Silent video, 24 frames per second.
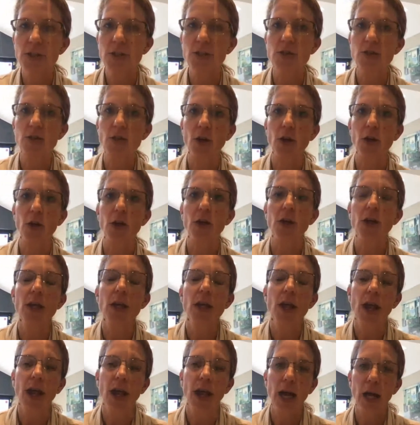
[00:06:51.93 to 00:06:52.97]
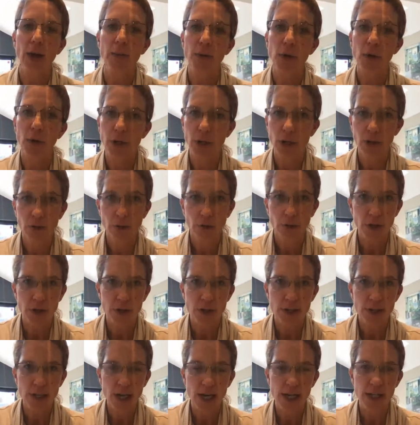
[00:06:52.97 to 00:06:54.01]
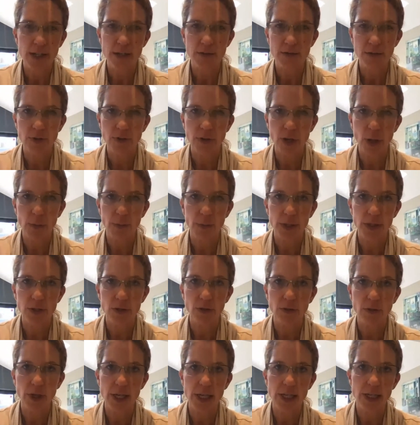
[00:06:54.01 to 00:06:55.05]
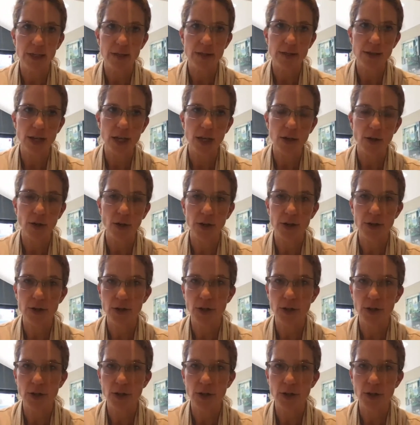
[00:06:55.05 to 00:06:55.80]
So looking for those signs of developmental readiness and not